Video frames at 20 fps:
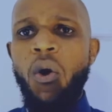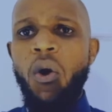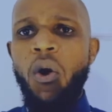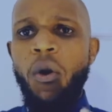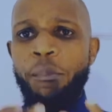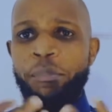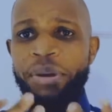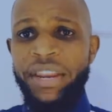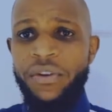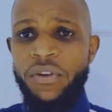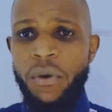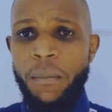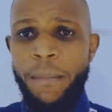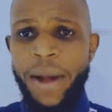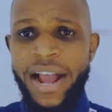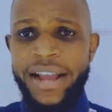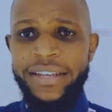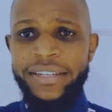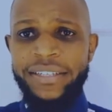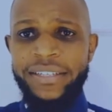open your
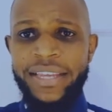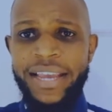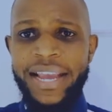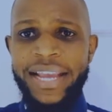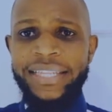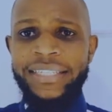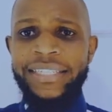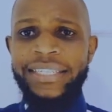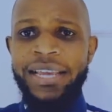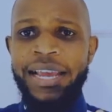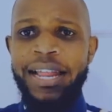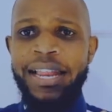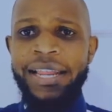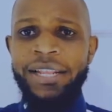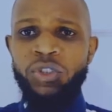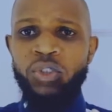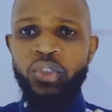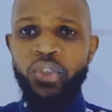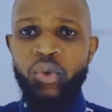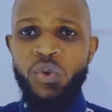mind and
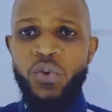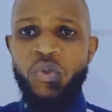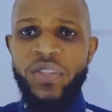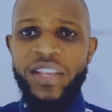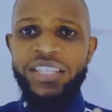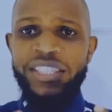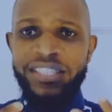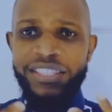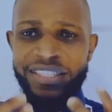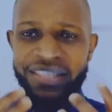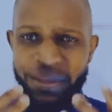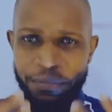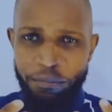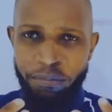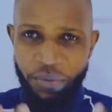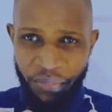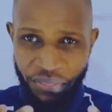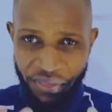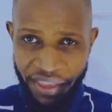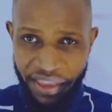do this
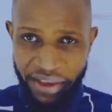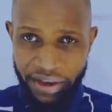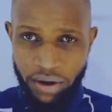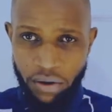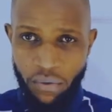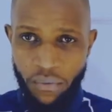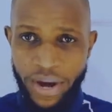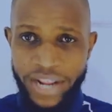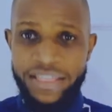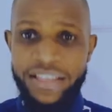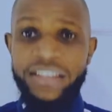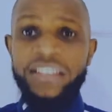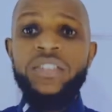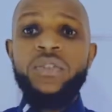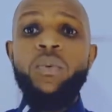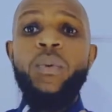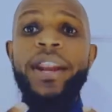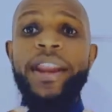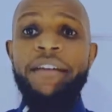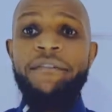simple thing. All right, this
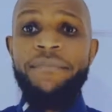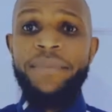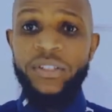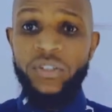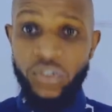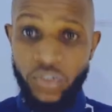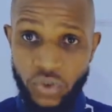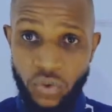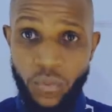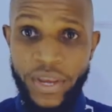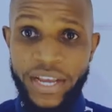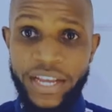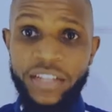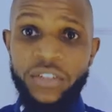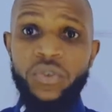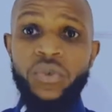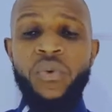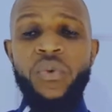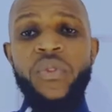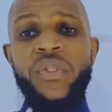is what I've been doing in
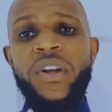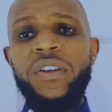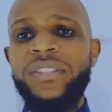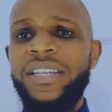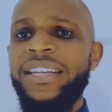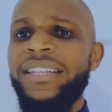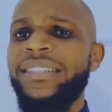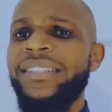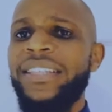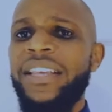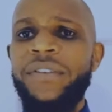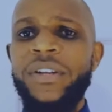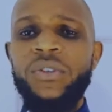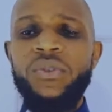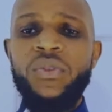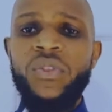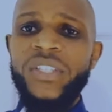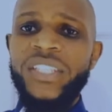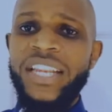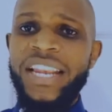2007,
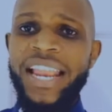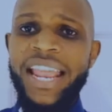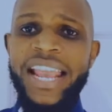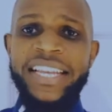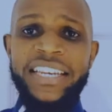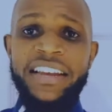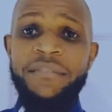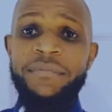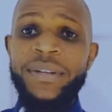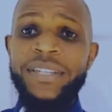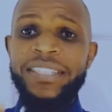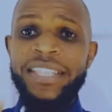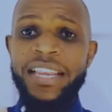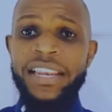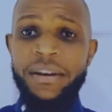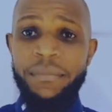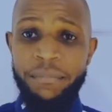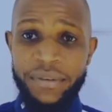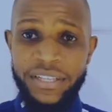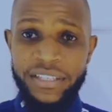2008. I've been
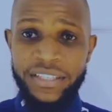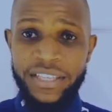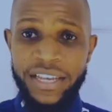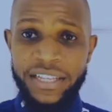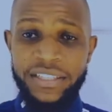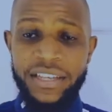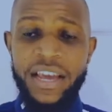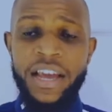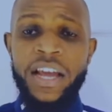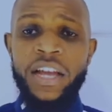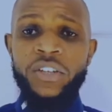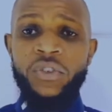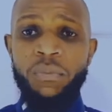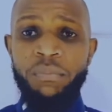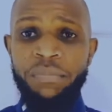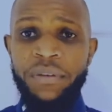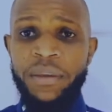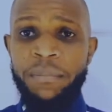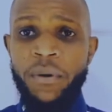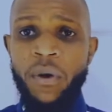selling biscuits to
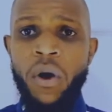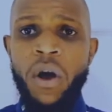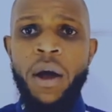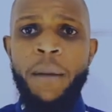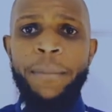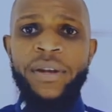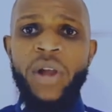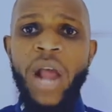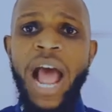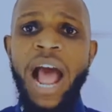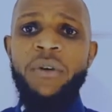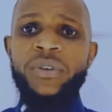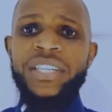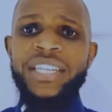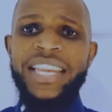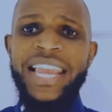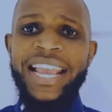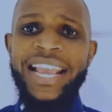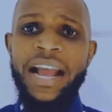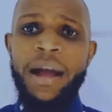people. But how
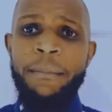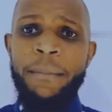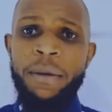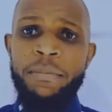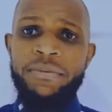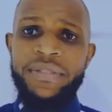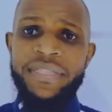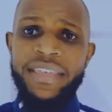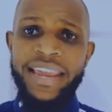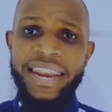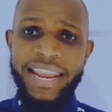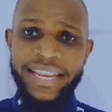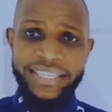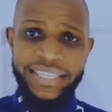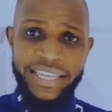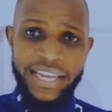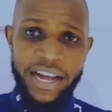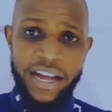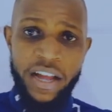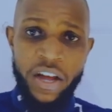did I come up with that
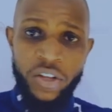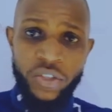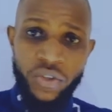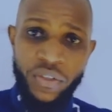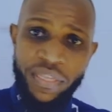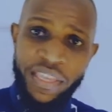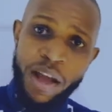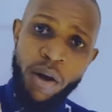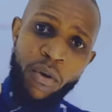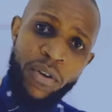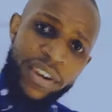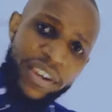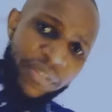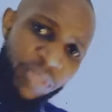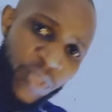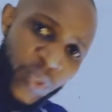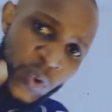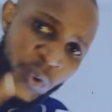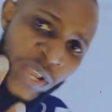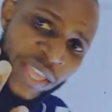idea? So there are only
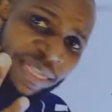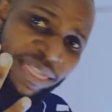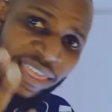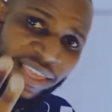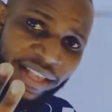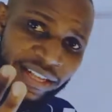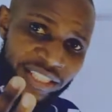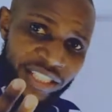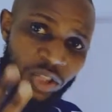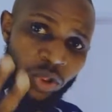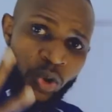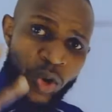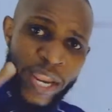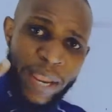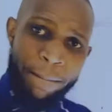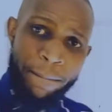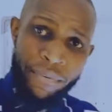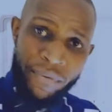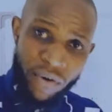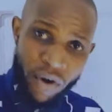three things,
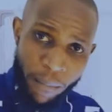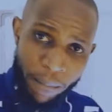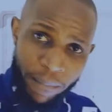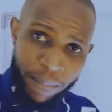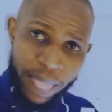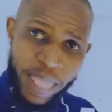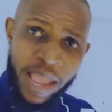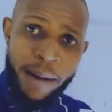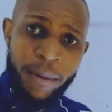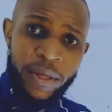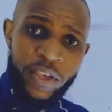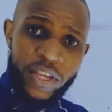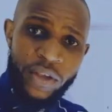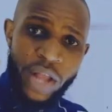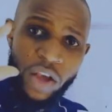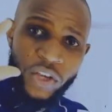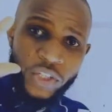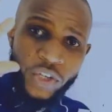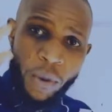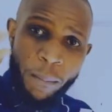
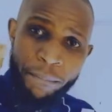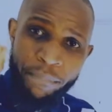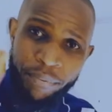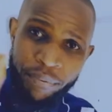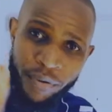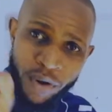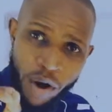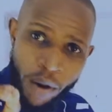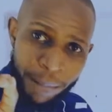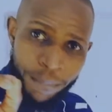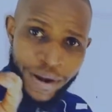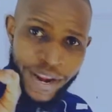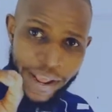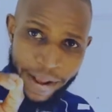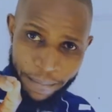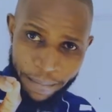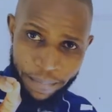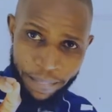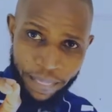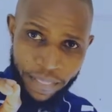your
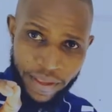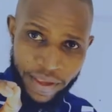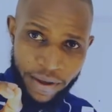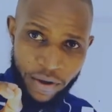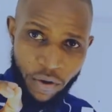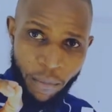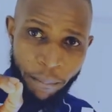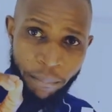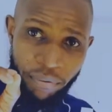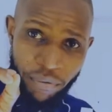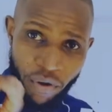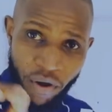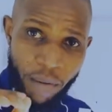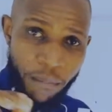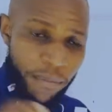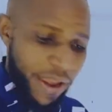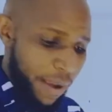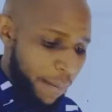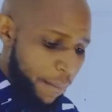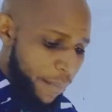problem
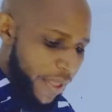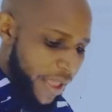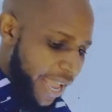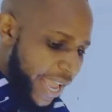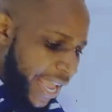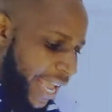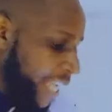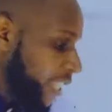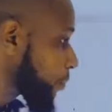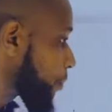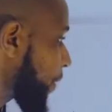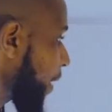has